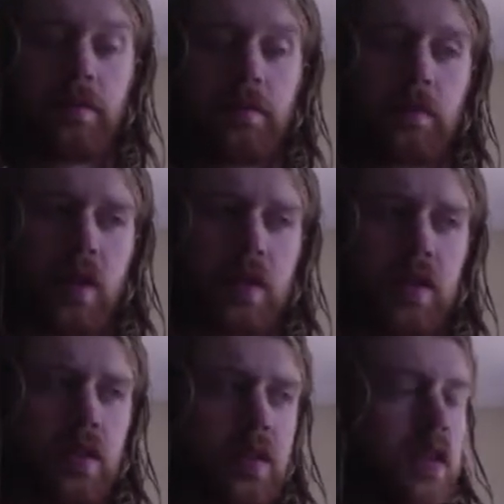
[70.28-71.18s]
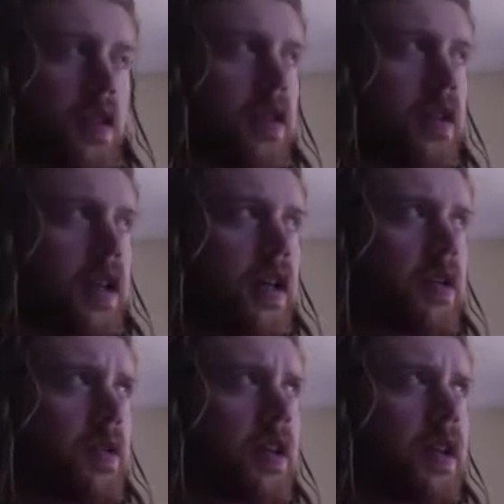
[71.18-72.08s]
We listened to that on
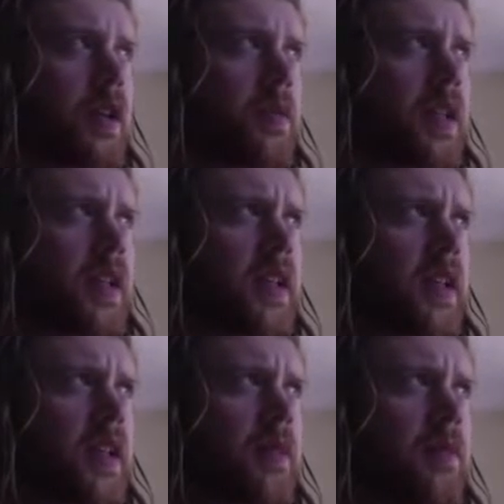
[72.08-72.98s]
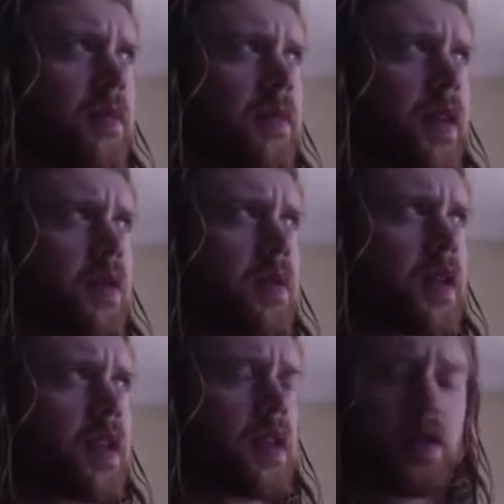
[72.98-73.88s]
the way up, and then
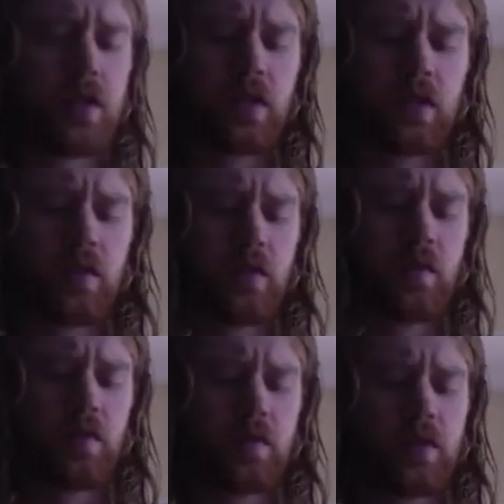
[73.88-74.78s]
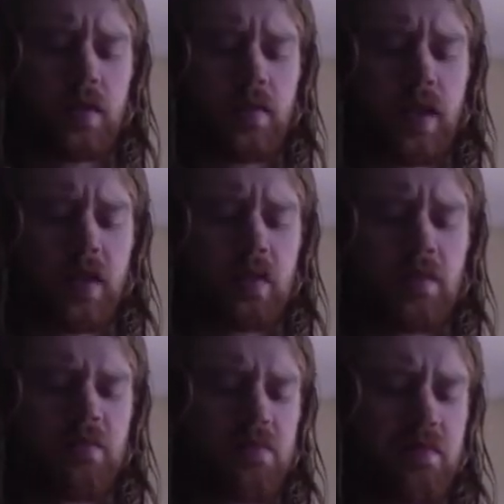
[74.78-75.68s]
we went to some
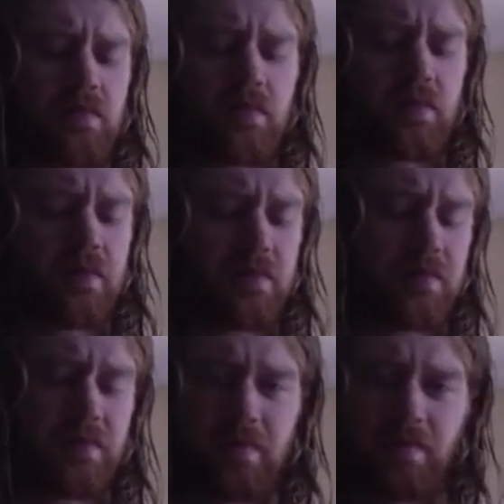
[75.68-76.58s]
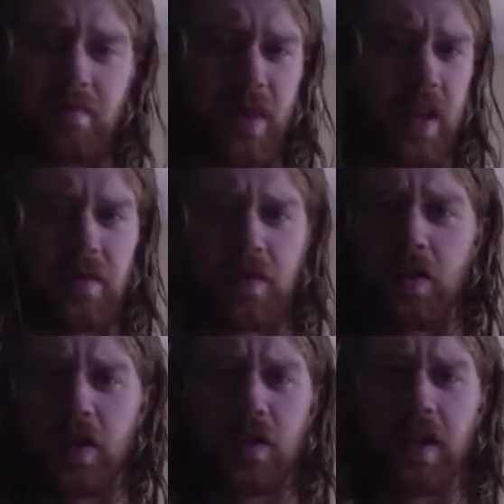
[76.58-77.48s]
random kind of
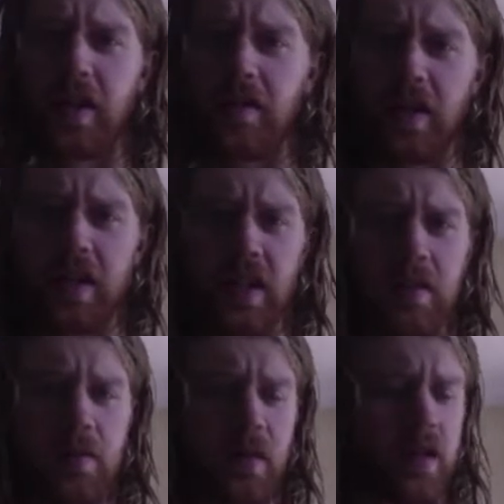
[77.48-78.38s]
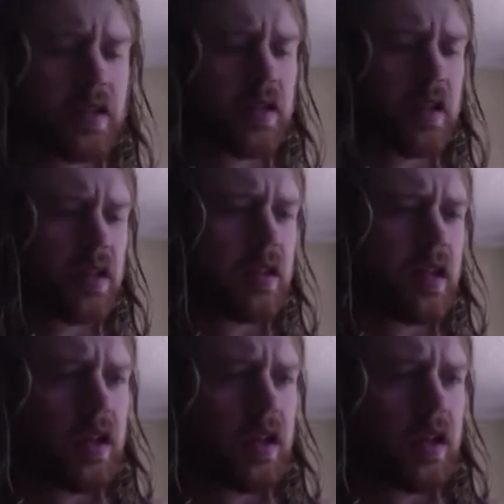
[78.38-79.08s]
grill cafe type place, and